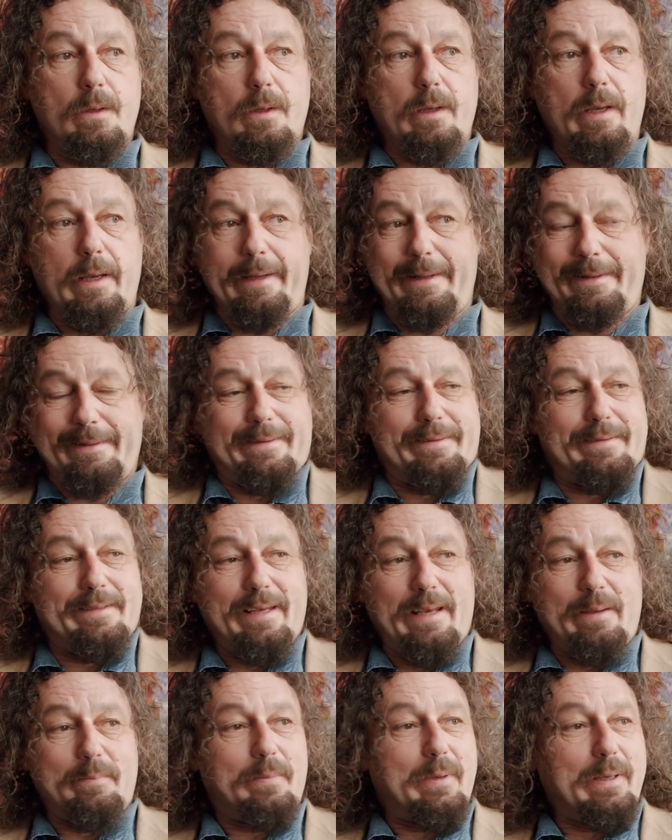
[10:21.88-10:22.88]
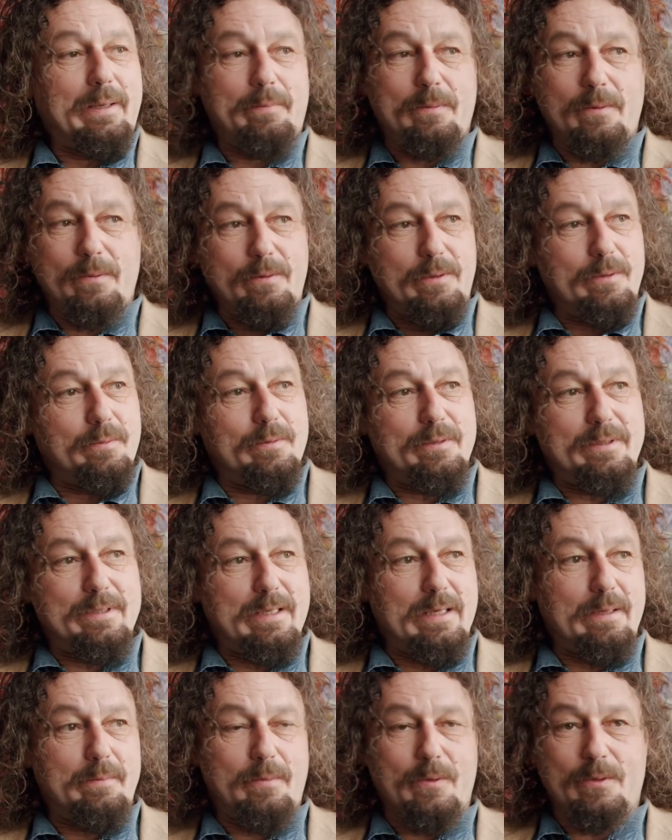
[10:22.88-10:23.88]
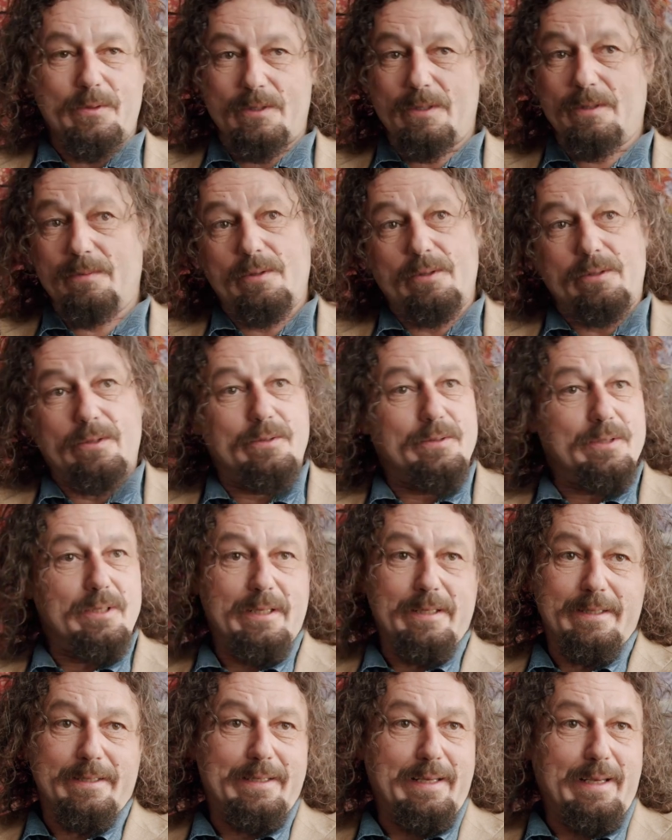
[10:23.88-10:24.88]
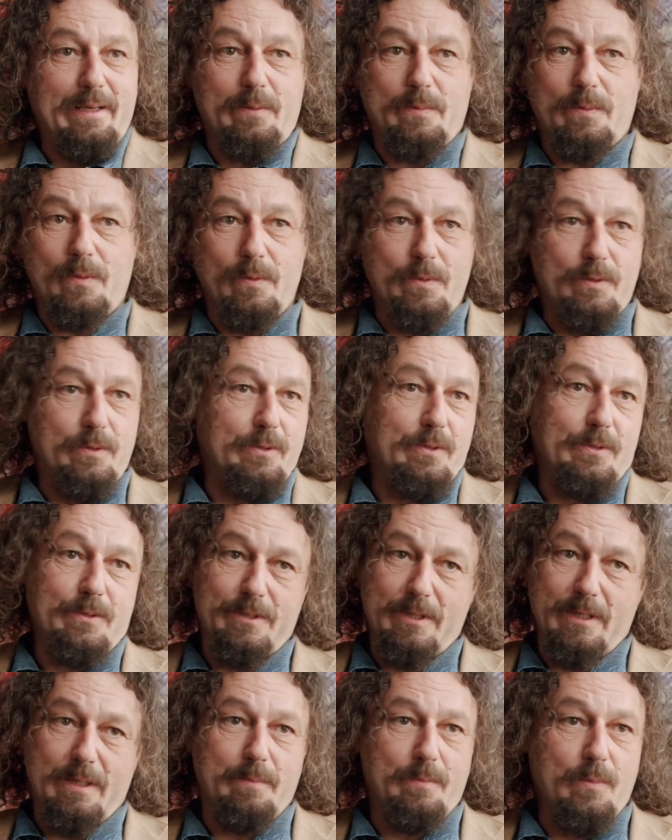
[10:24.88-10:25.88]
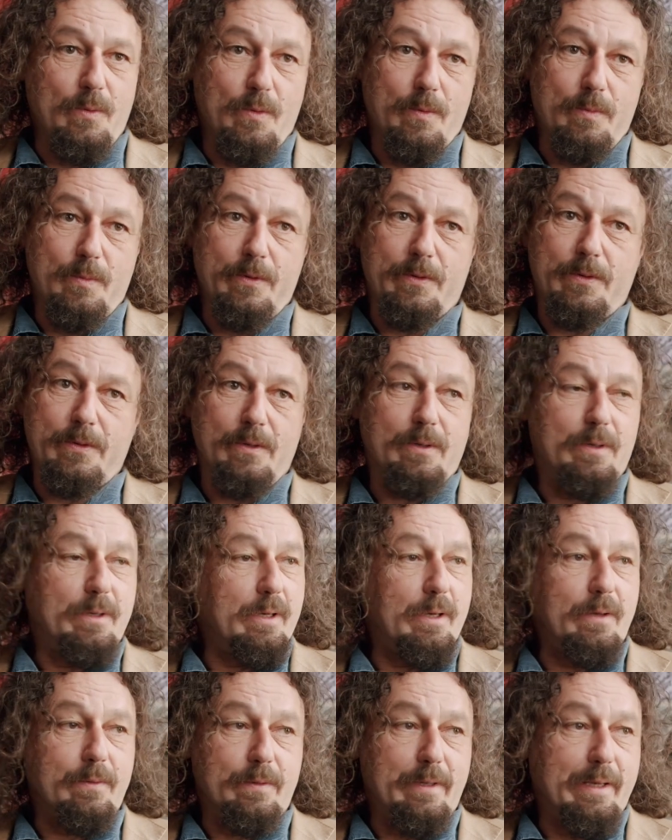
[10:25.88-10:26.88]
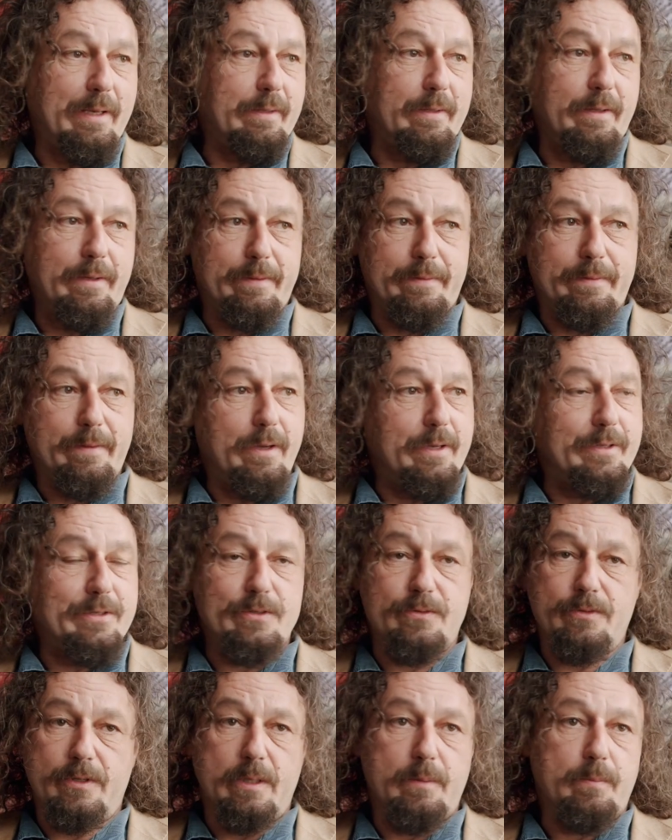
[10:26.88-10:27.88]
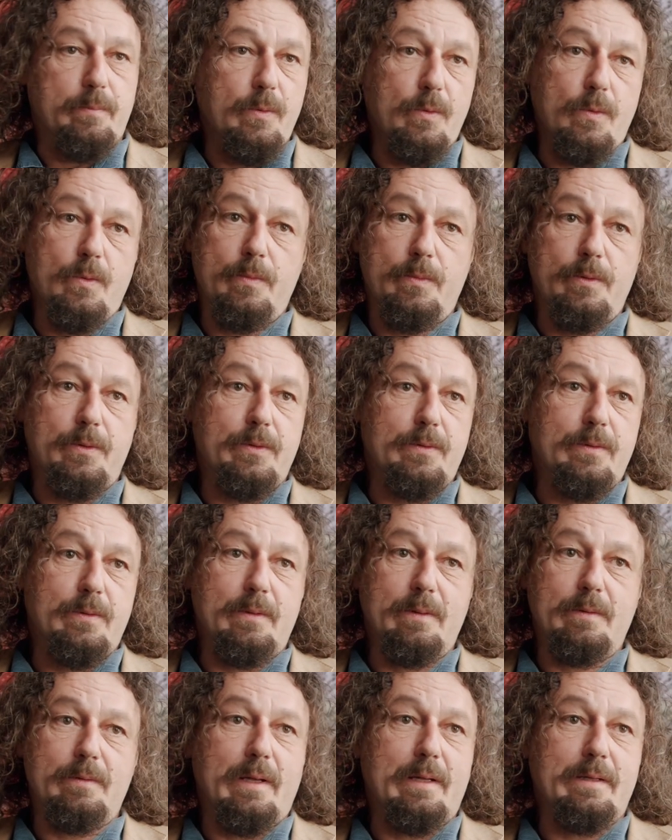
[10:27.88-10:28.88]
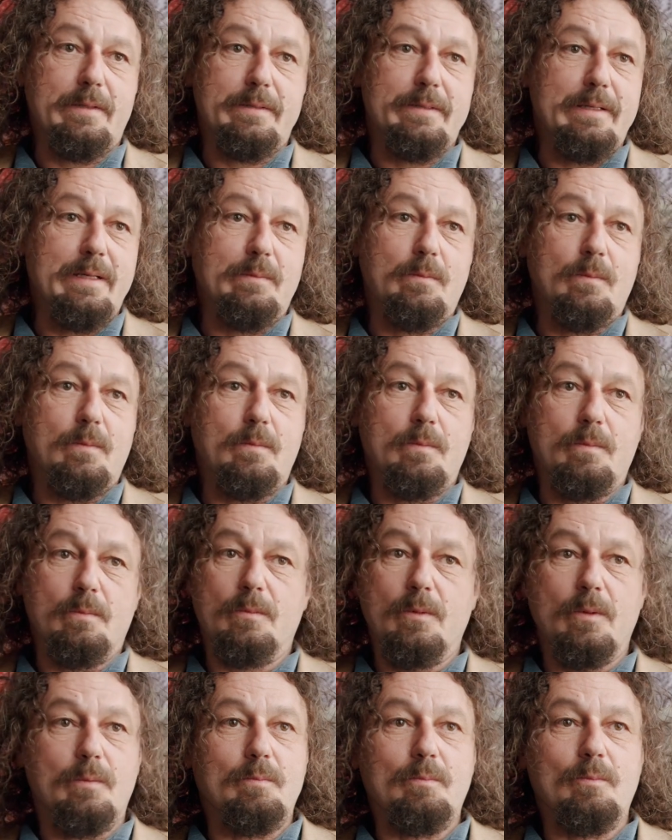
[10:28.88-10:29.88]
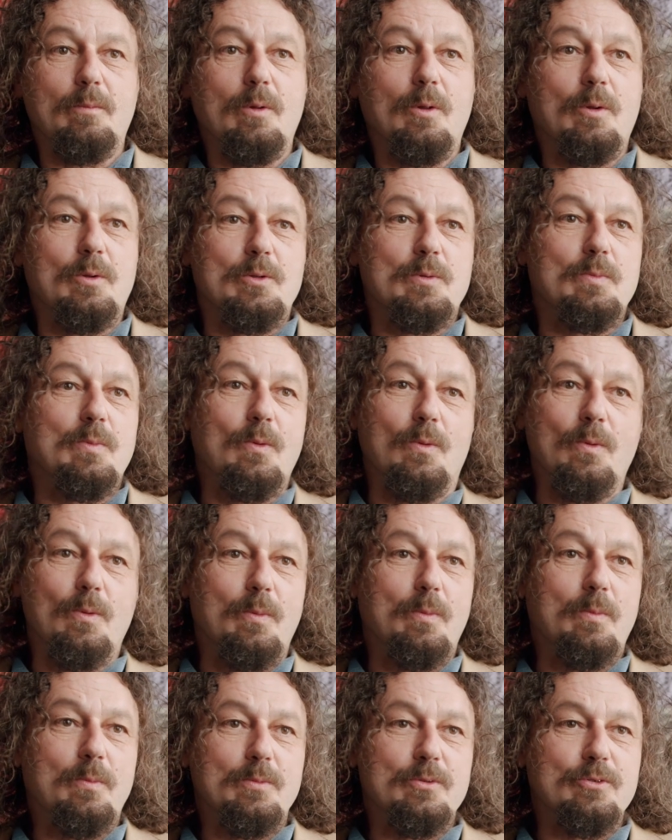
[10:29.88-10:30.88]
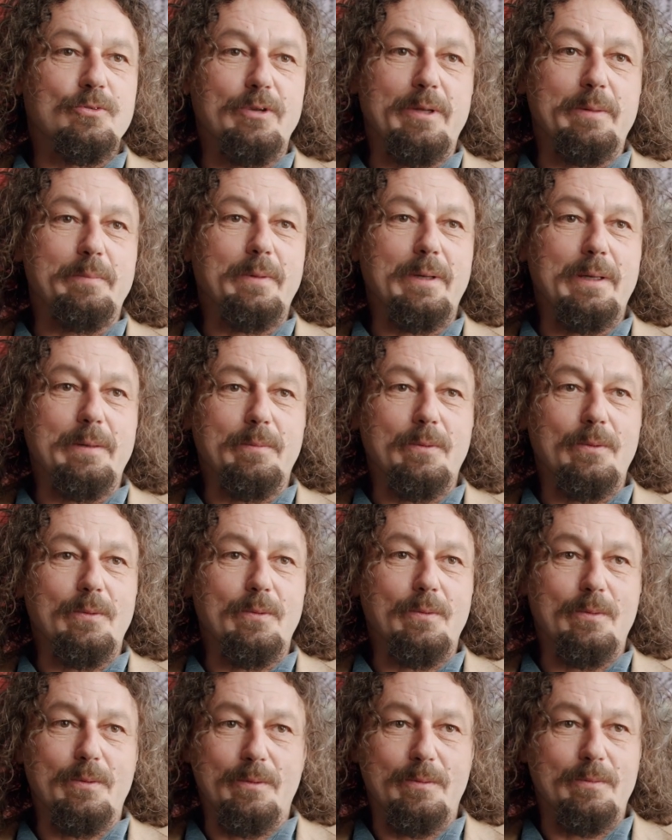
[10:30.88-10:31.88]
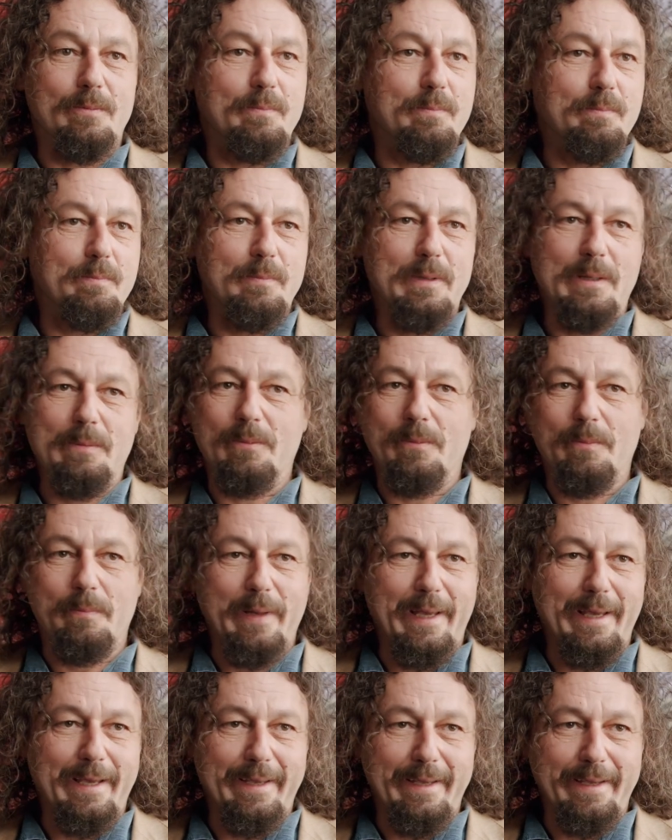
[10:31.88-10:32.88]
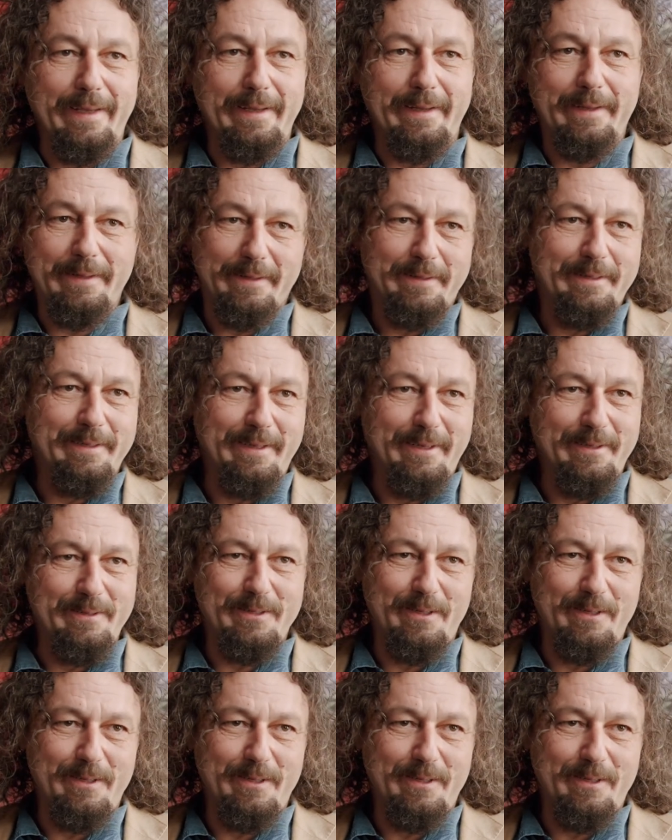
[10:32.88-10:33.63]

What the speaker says: And the same people you would see in Boscombe, you do see in Southbourne, you do see in Bournemouth. You can go down the high street in Bournemouth and see lots more street people and people begging, you know.